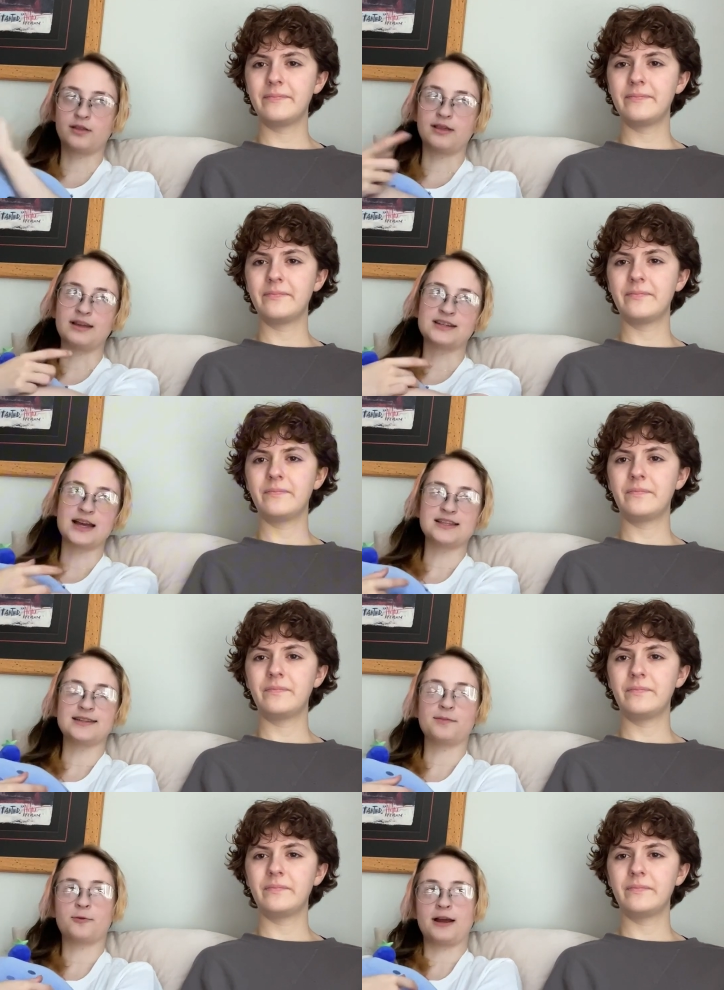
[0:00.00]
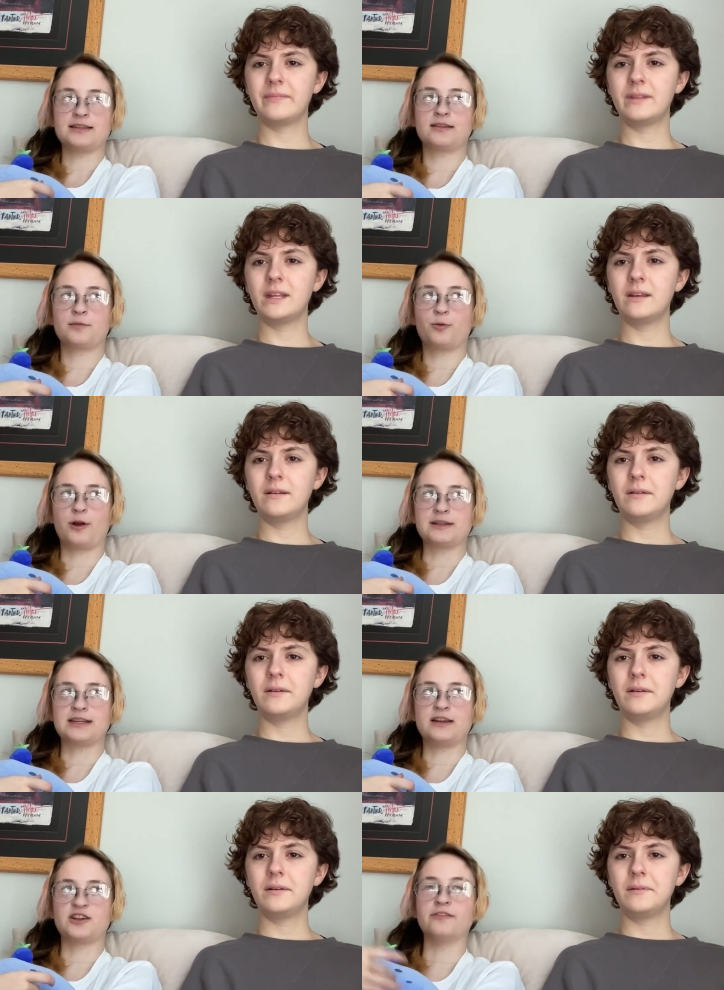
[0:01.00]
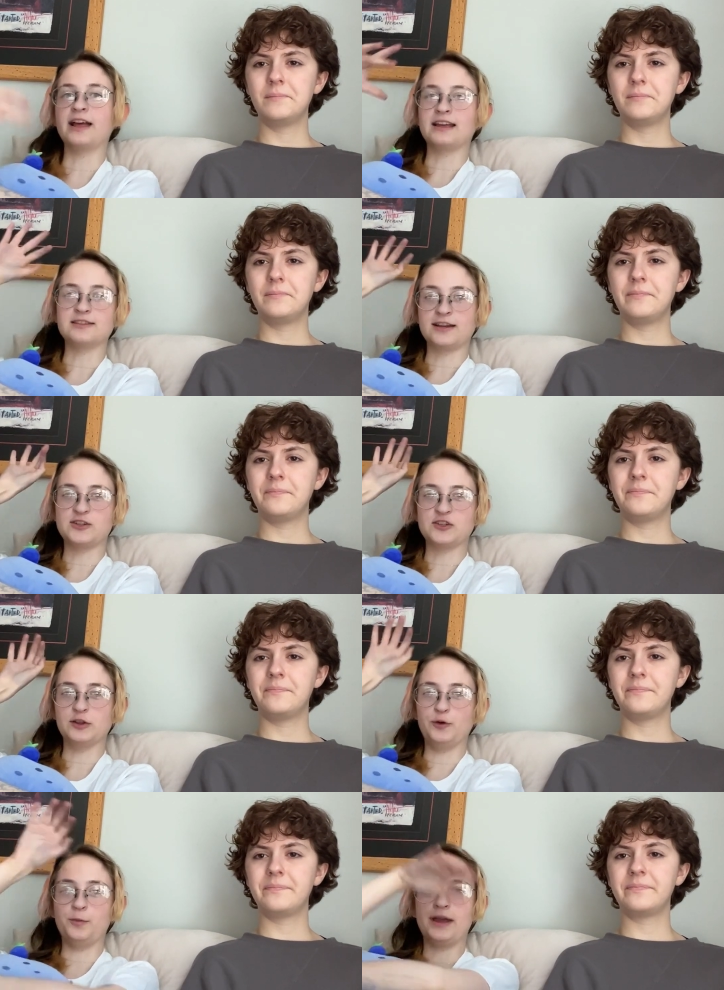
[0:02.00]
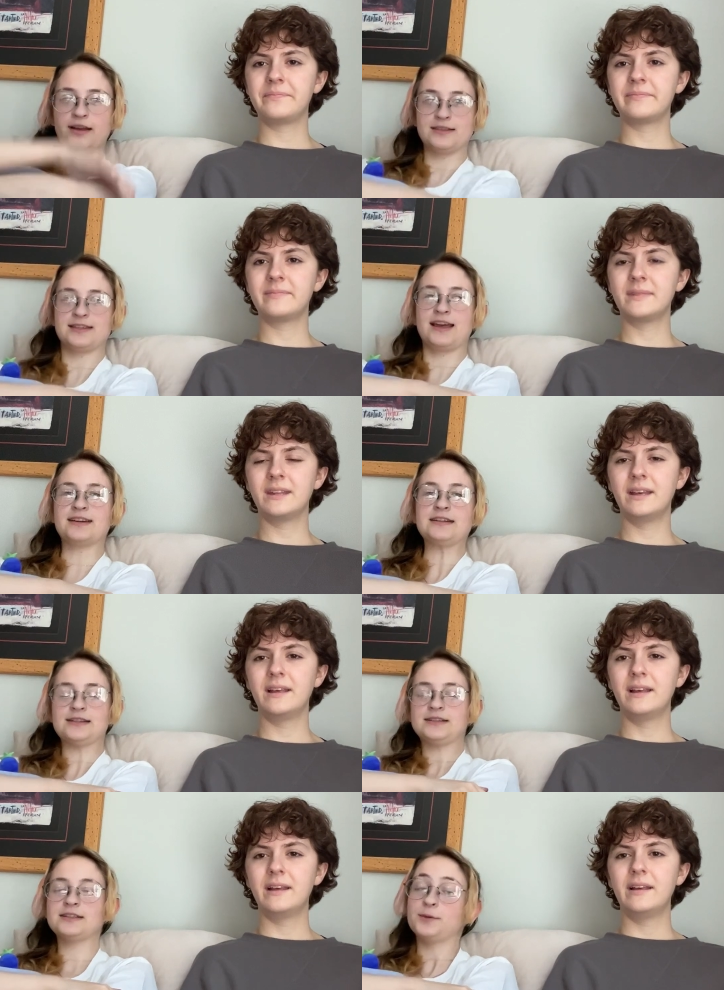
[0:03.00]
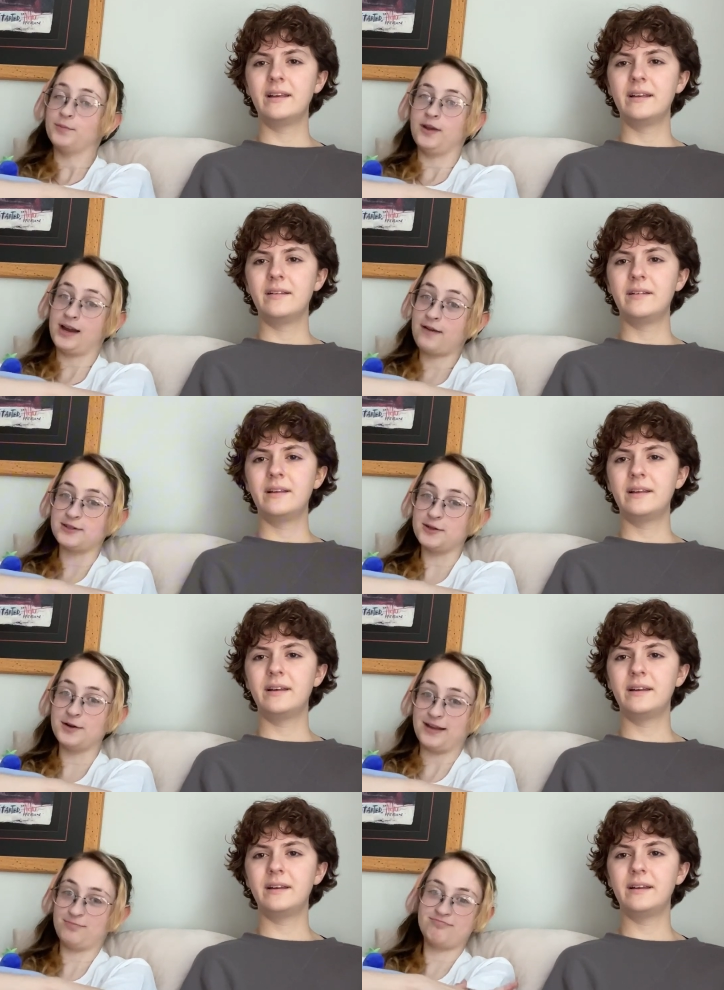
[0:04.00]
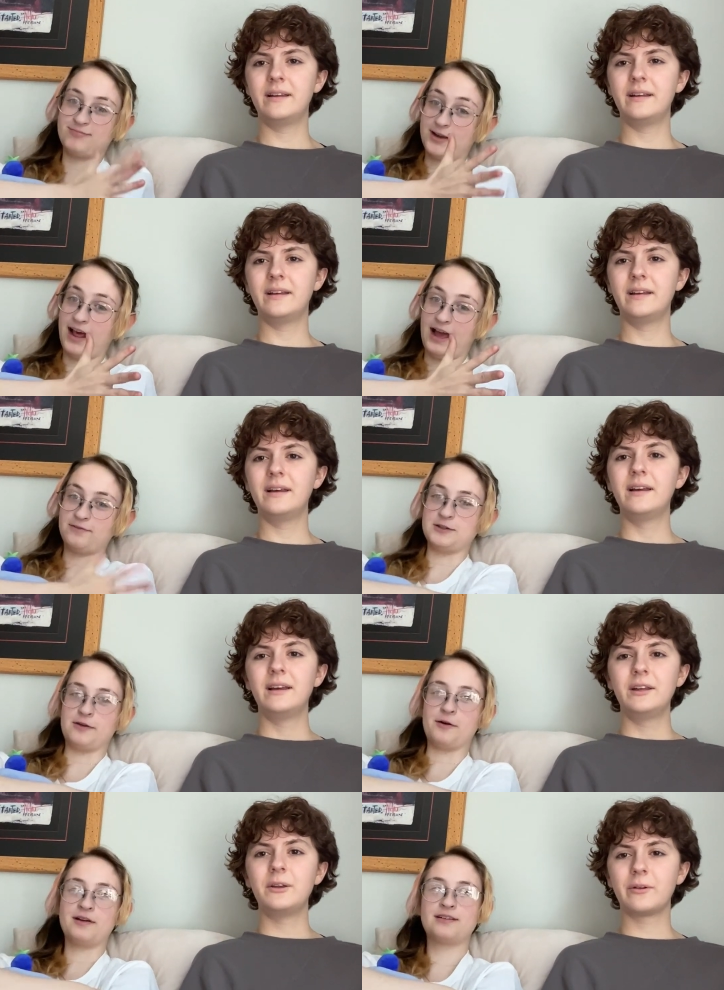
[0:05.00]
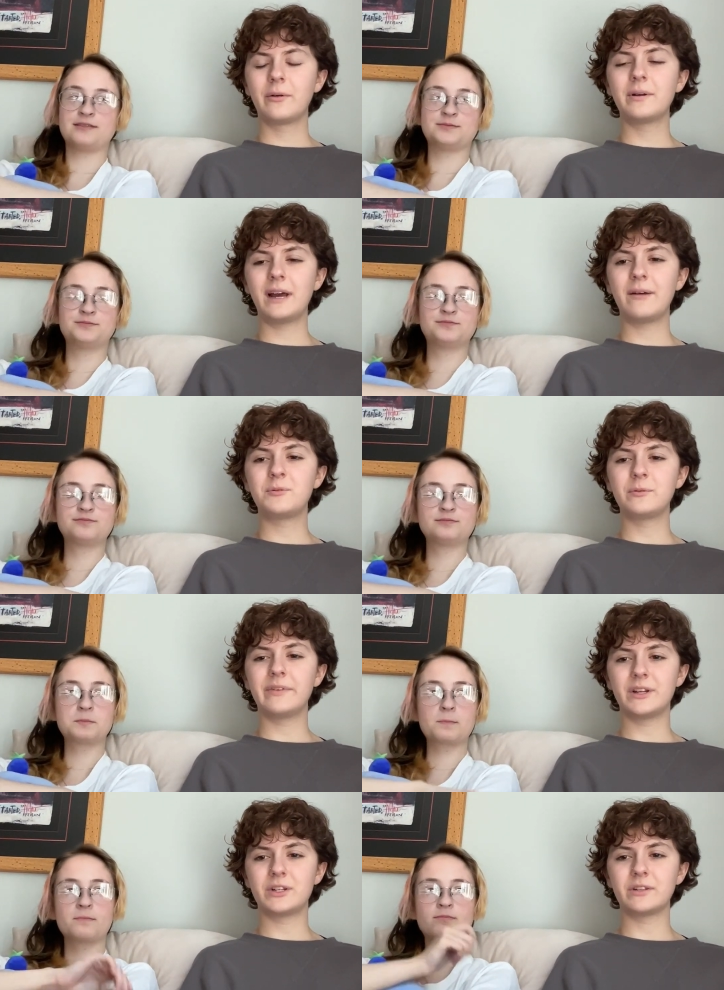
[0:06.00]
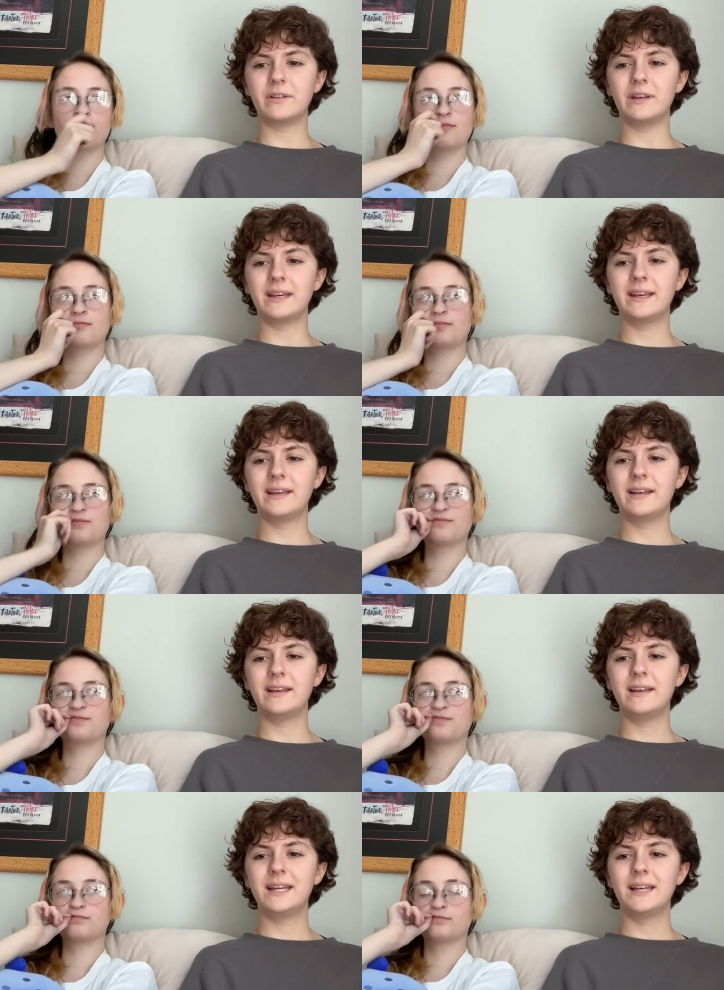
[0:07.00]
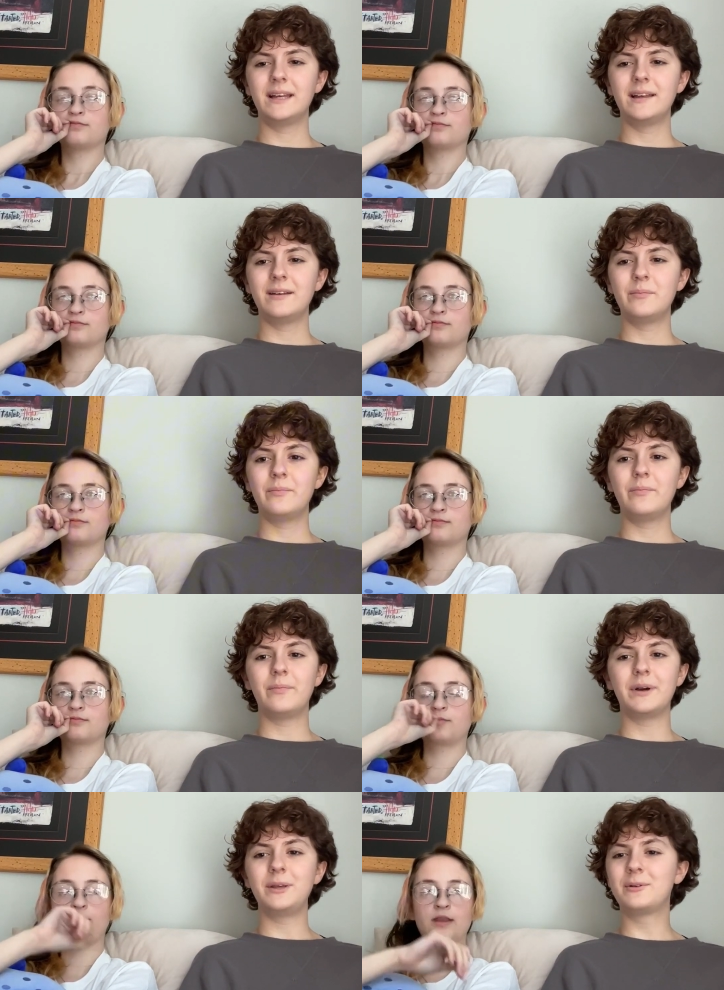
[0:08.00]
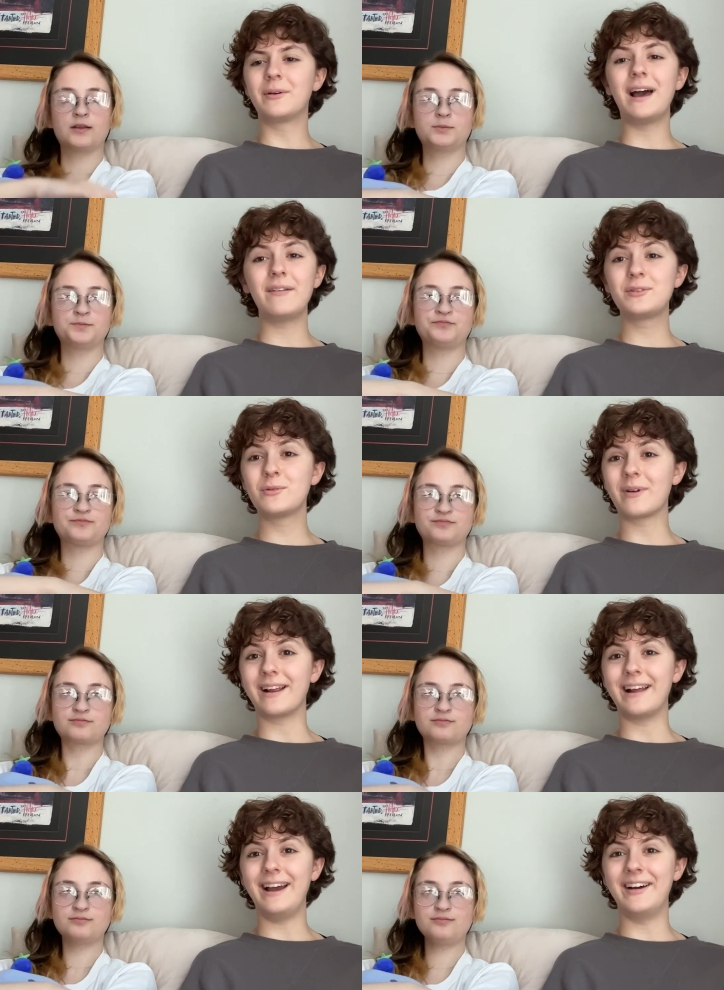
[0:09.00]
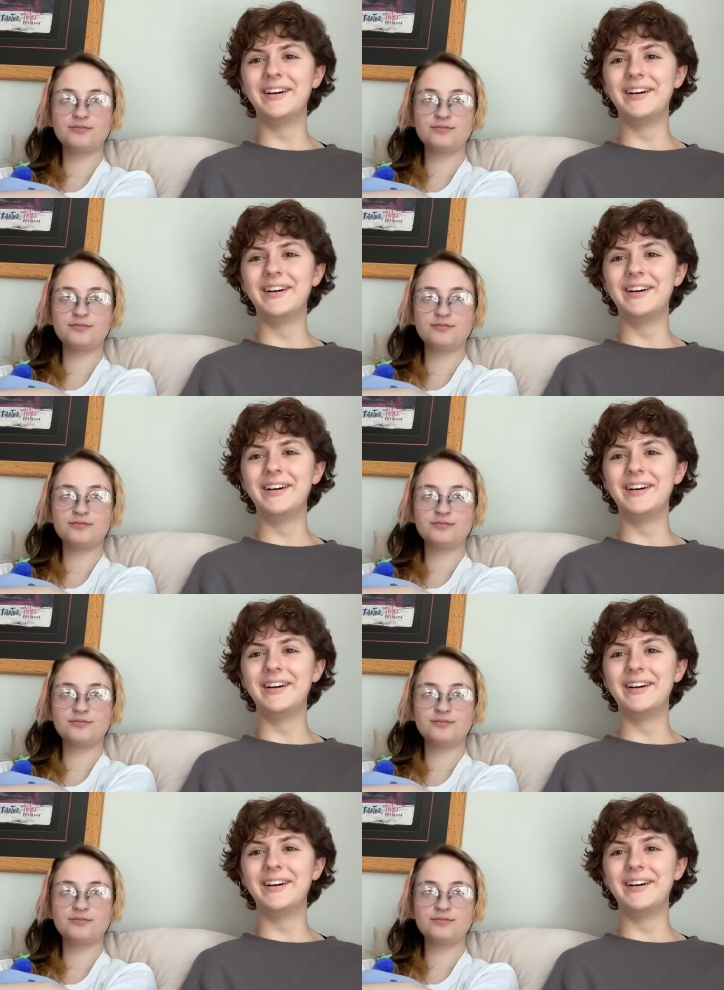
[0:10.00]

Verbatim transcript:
Speaker 1: thing that ties into the press procrastination of like it's like just looming. It's like you're gonna have to do it. You're gonna have to.
Speaker 2: You're going to have to eventually. But you don't have to right now.